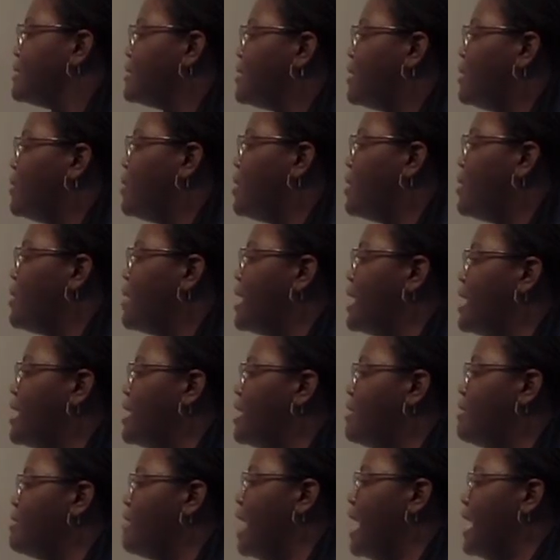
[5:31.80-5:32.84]
what are we going
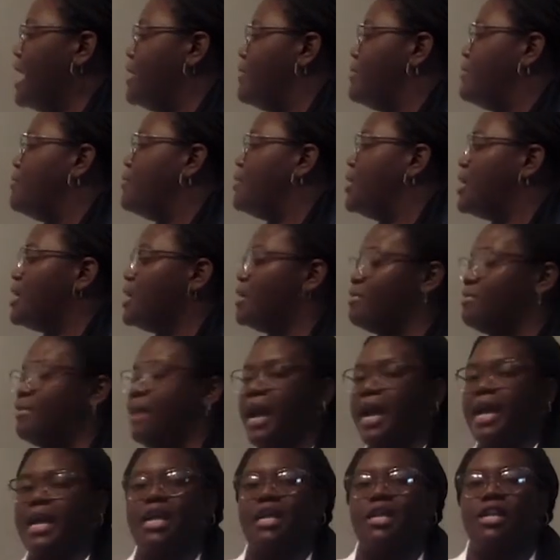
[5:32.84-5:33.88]
to write? We're going to
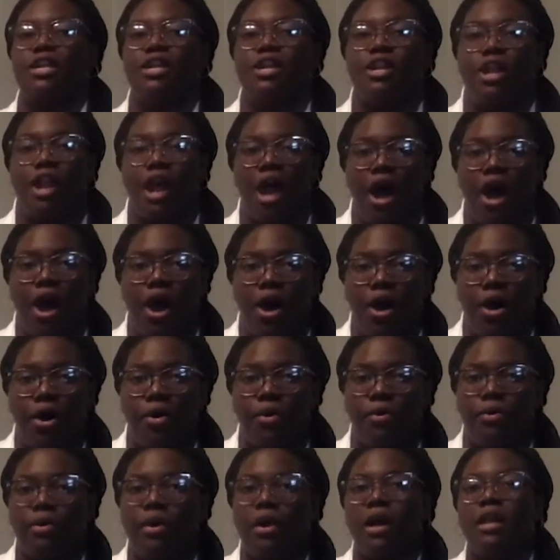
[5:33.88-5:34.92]
write
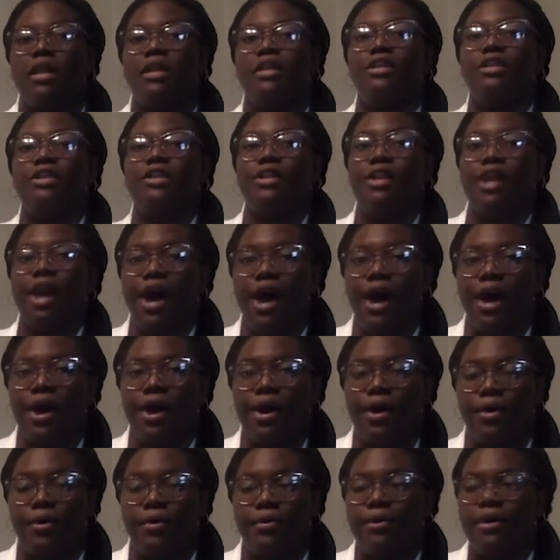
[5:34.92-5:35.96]
no.
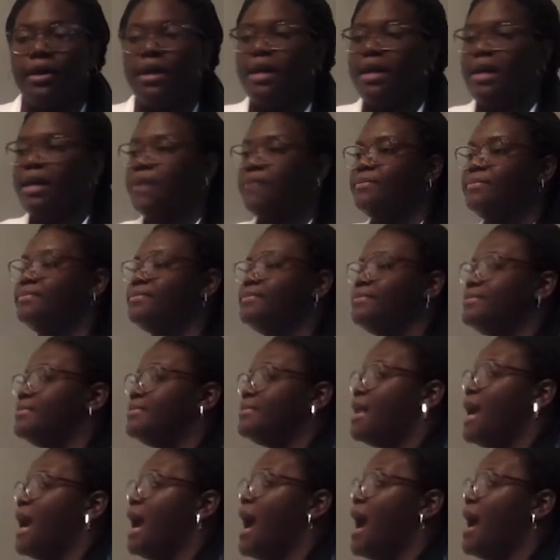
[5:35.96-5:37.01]
No.
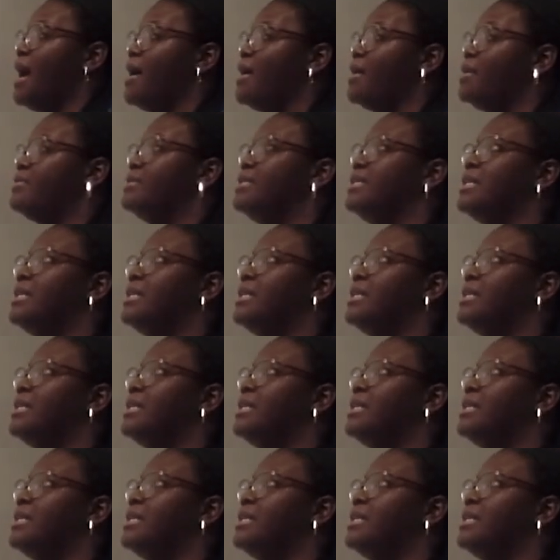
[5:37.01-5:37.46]
How?